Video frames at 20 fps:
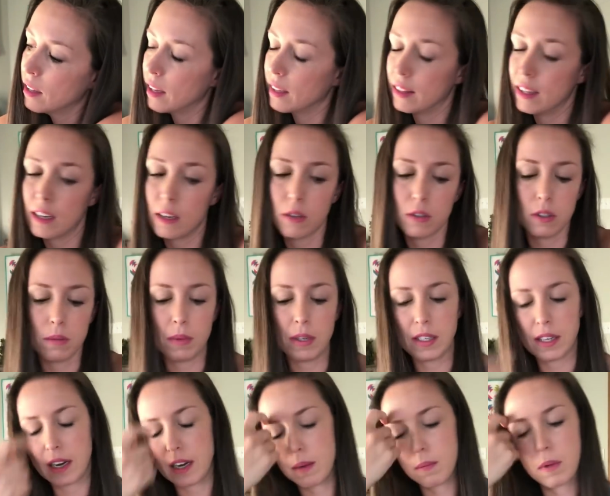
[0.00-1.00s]
Like that goes to my
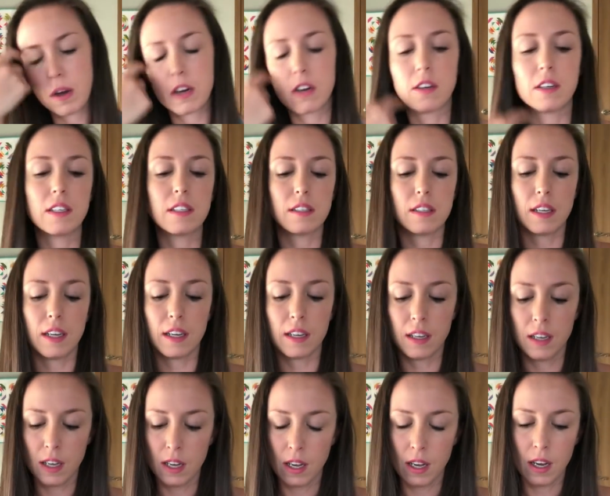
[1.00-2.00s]
tiny modernist thing.
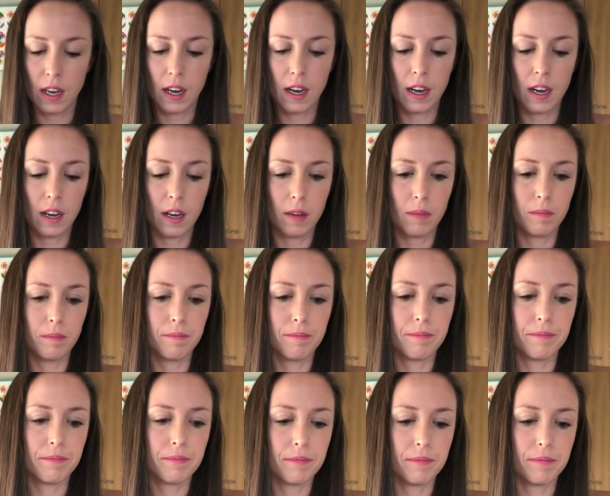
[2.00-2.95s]
Um,